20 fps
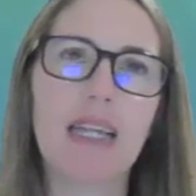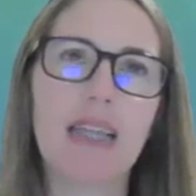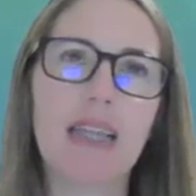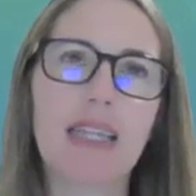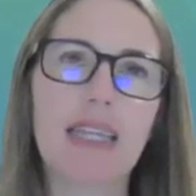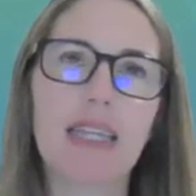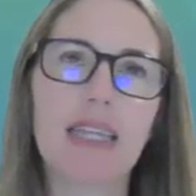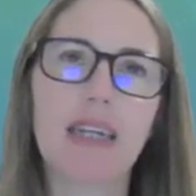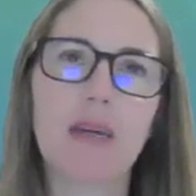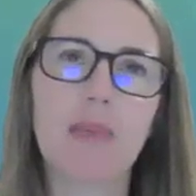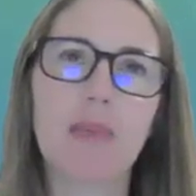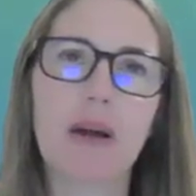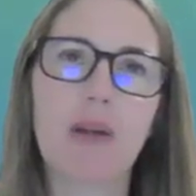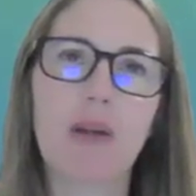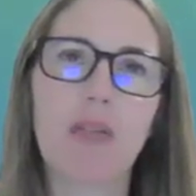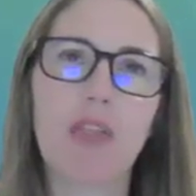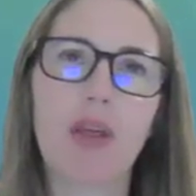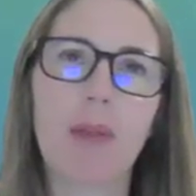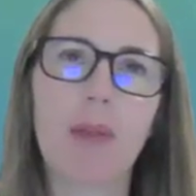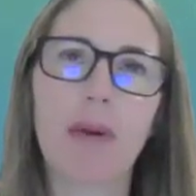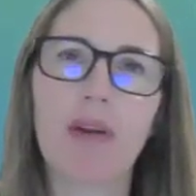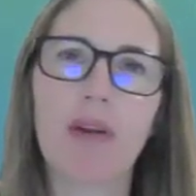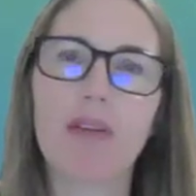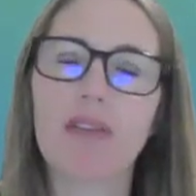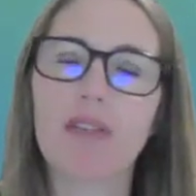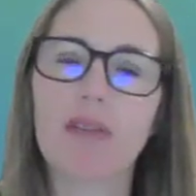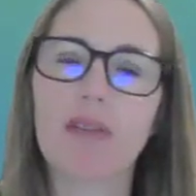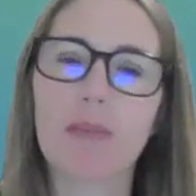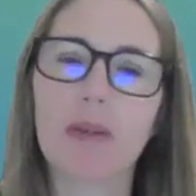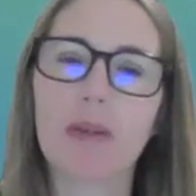thinking about the
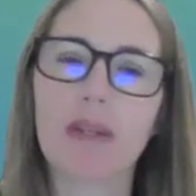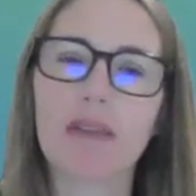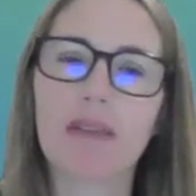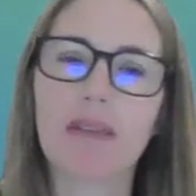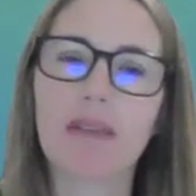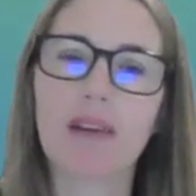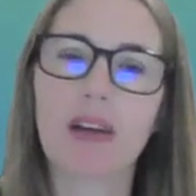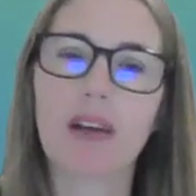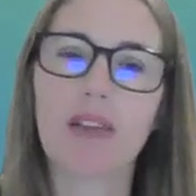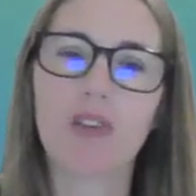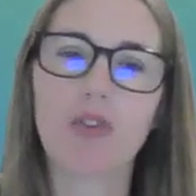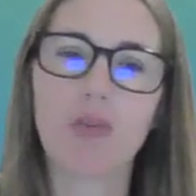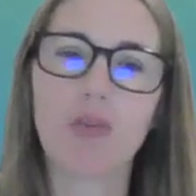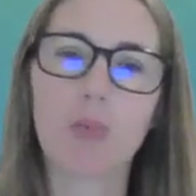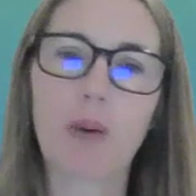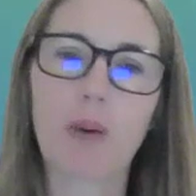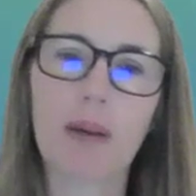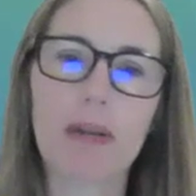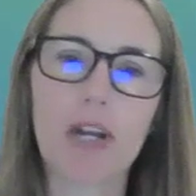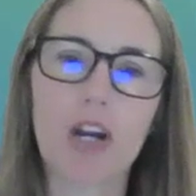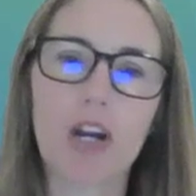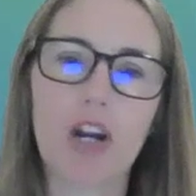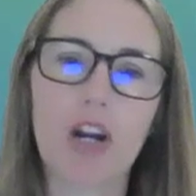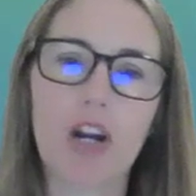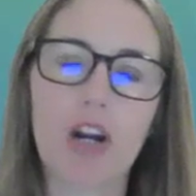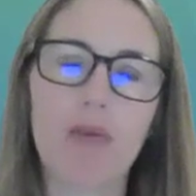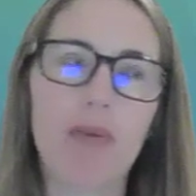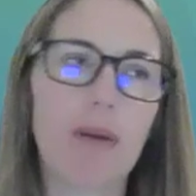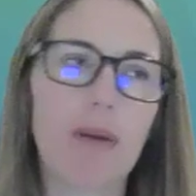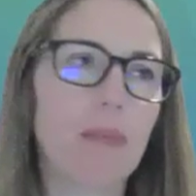participants on this
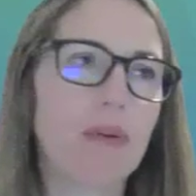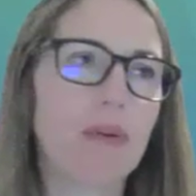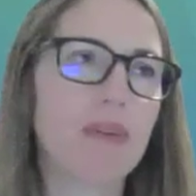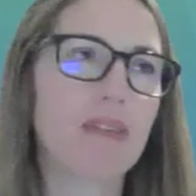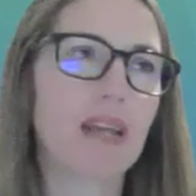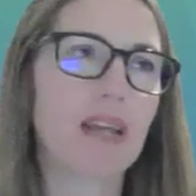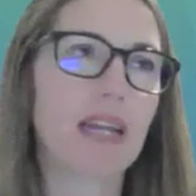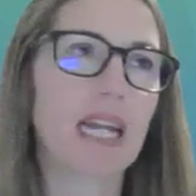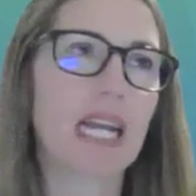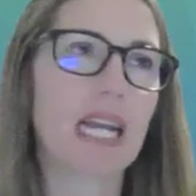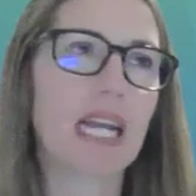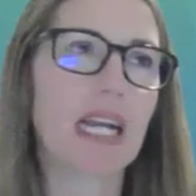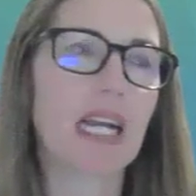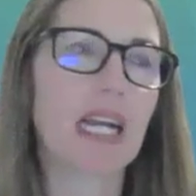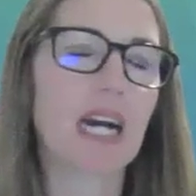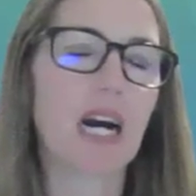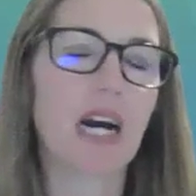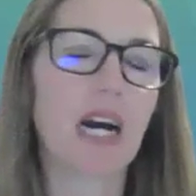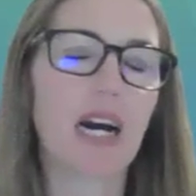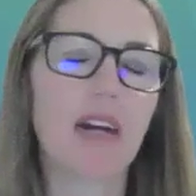webinar representing